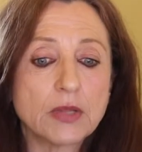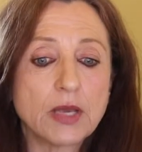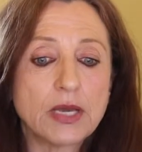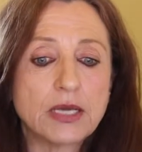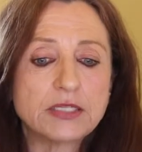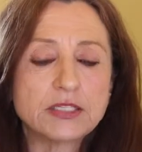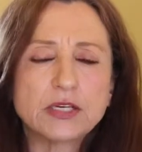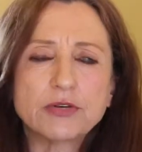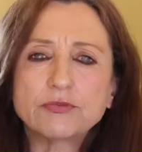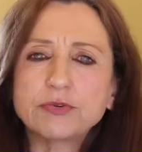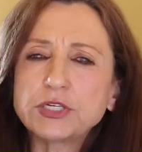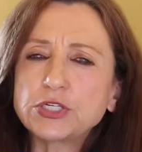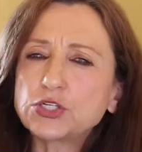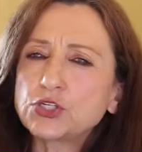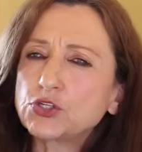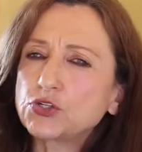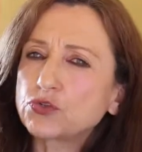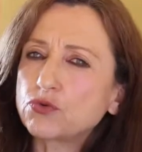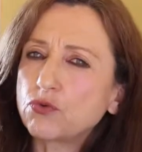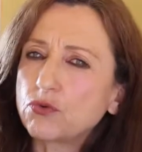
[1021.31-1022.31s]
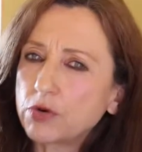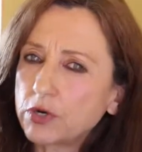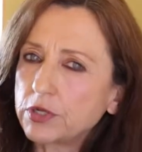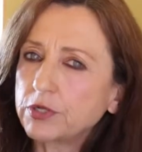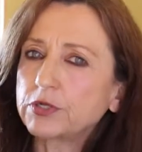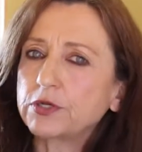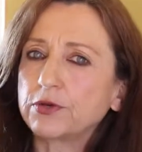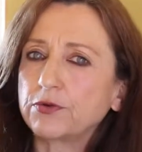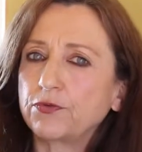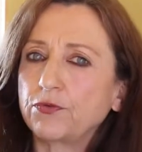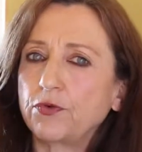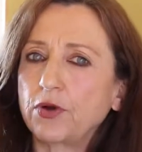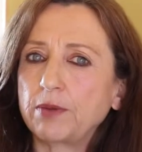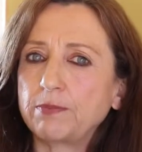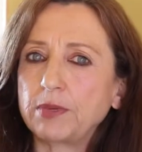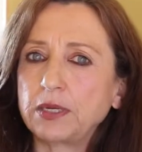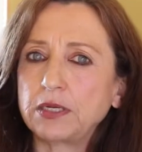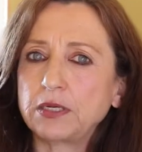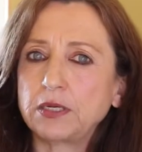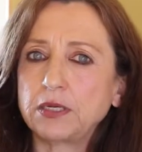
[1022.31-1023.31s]
It's a restorative
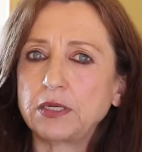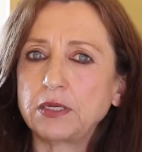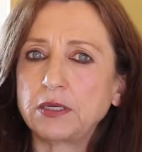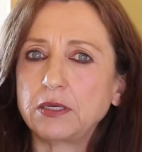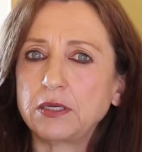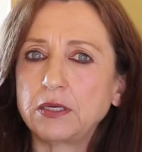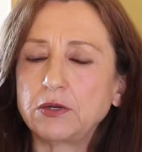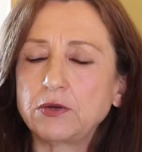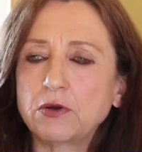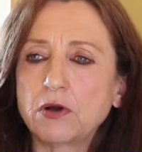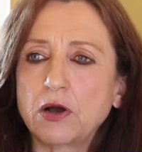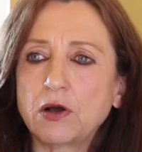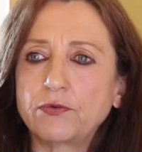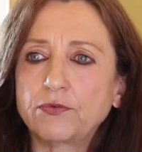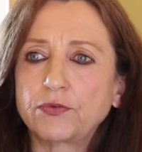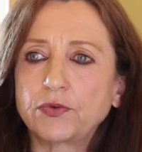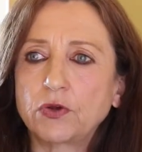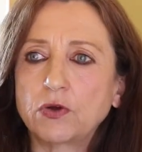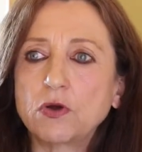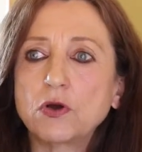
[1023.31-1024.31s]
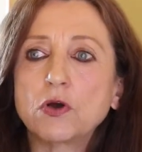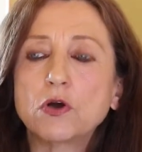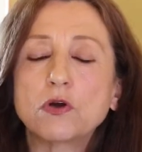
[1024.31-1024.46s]
remedy, you know, after